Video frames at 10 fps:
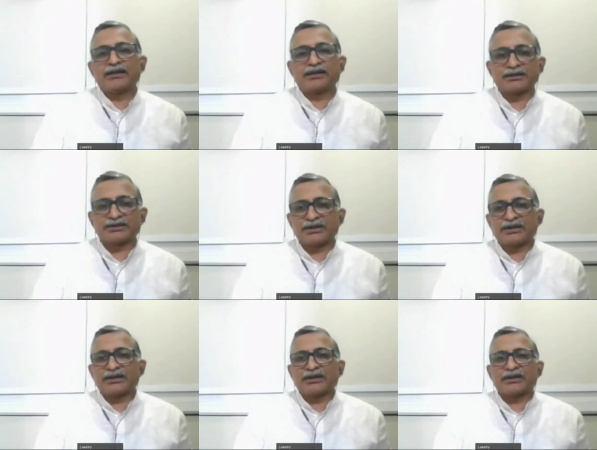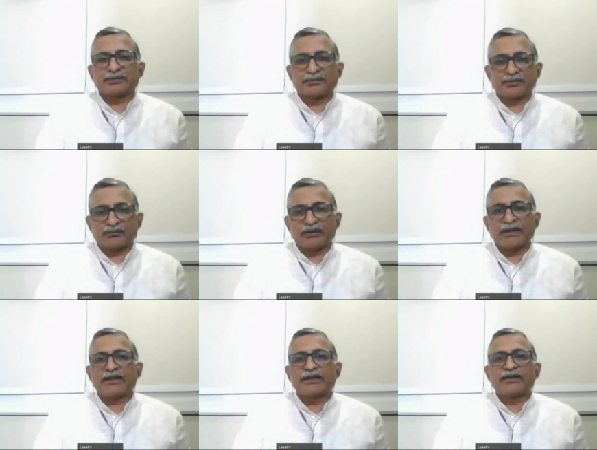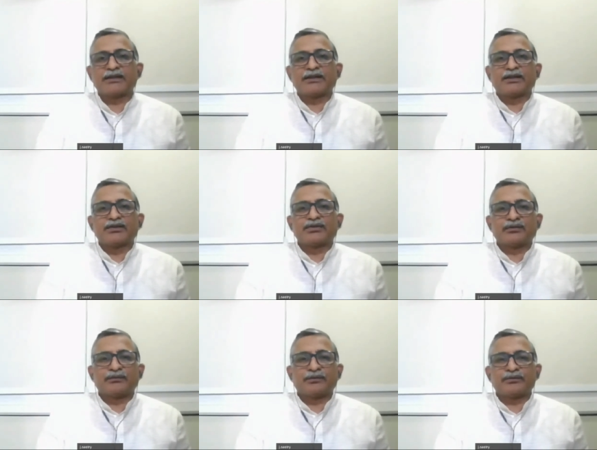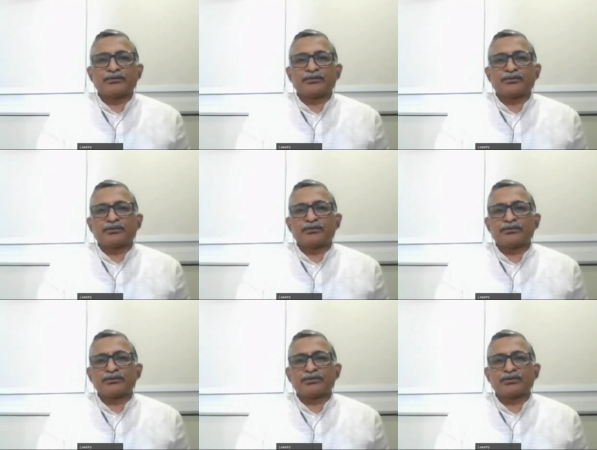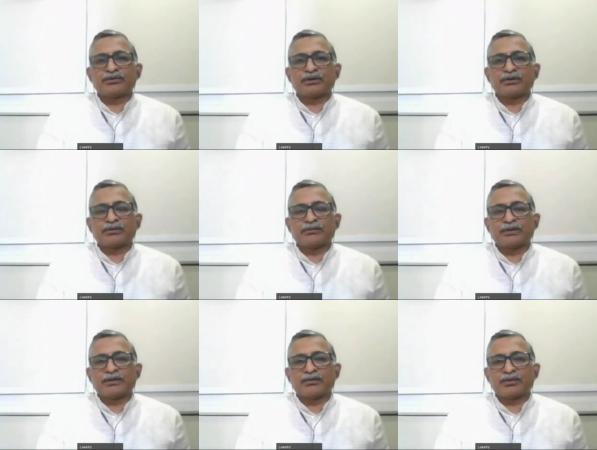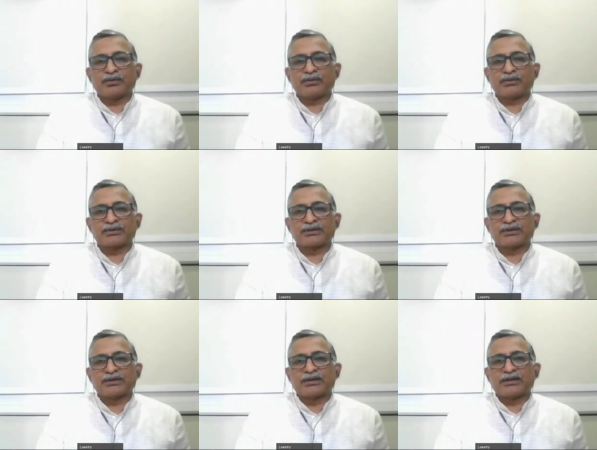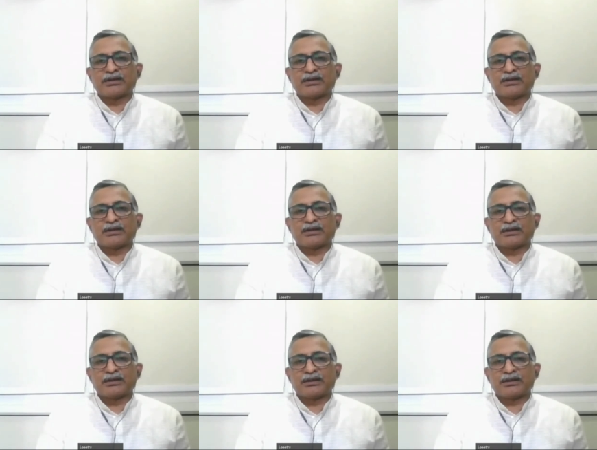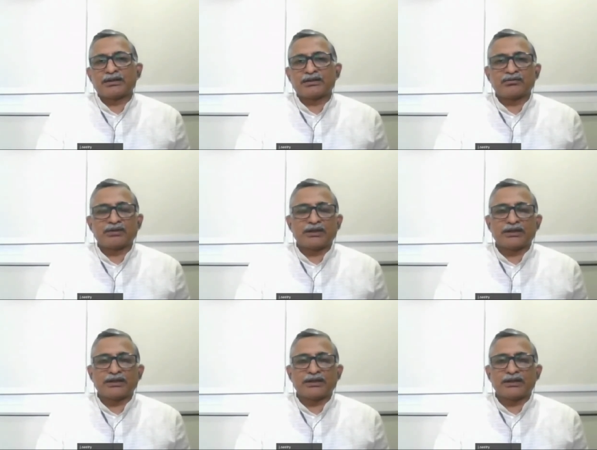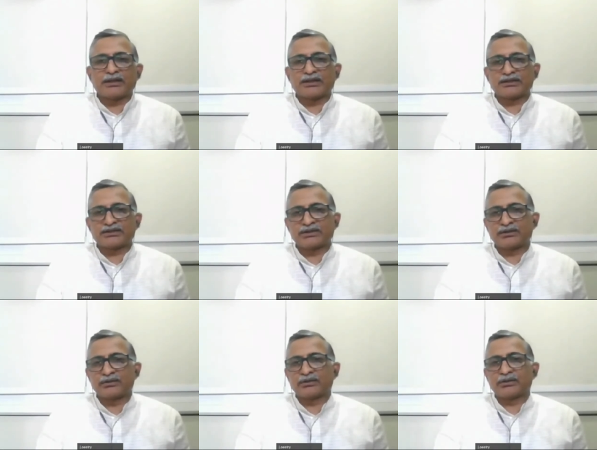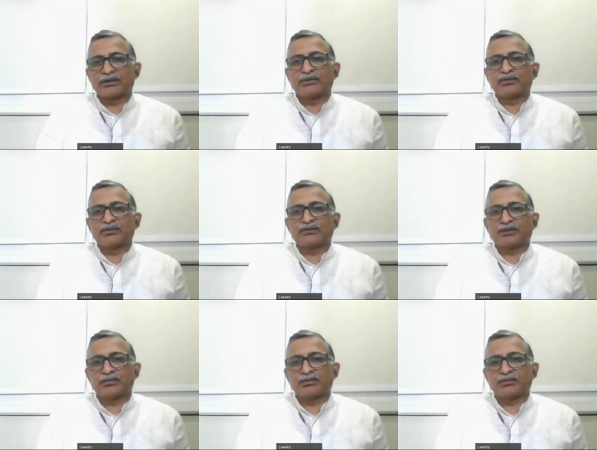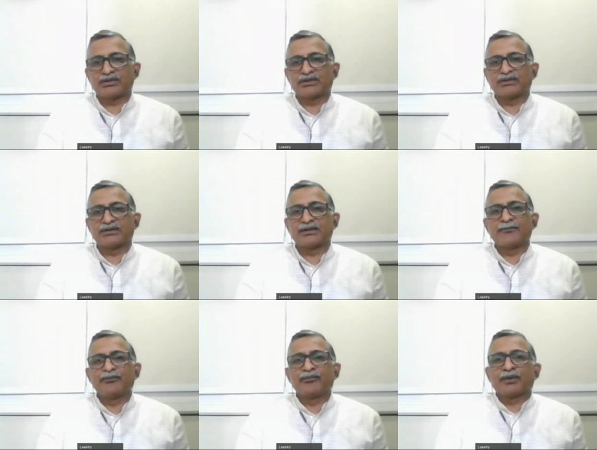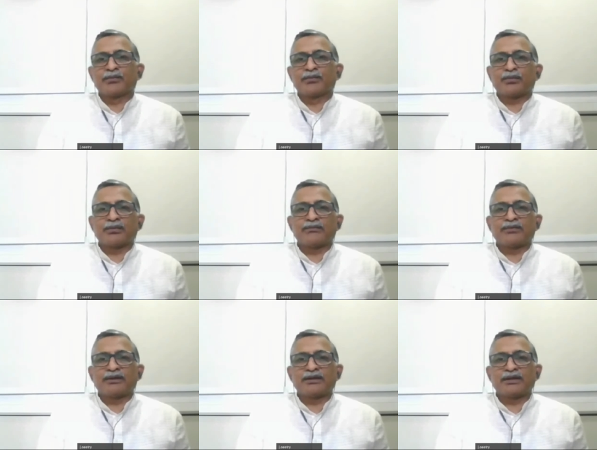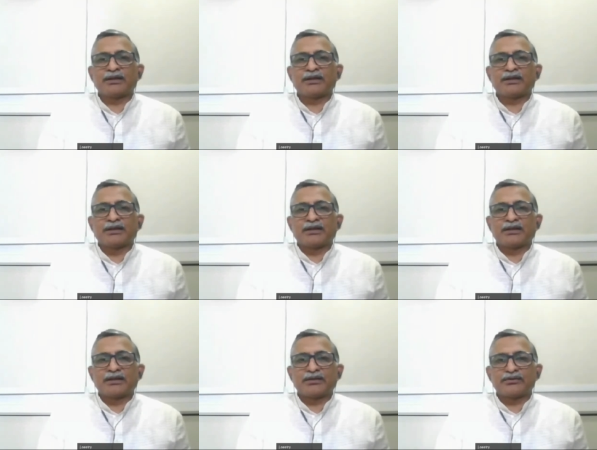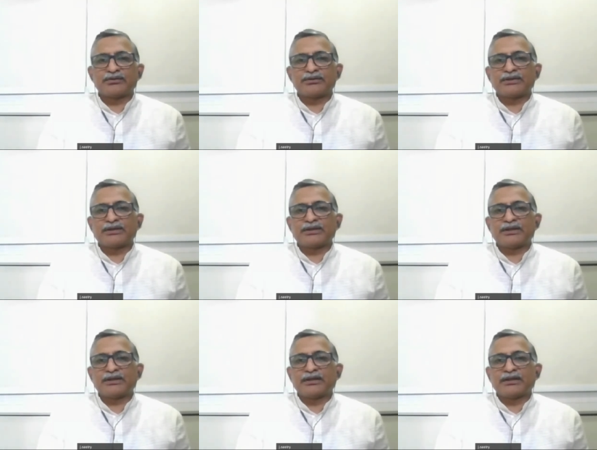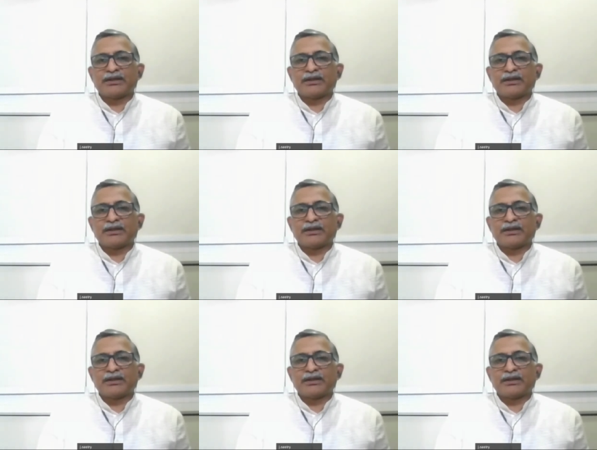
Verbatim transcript: and Kajali has been provided so if you do, use those um, uh, ores uh, like Hingul and uh, in those formulations, probably will uh, not use the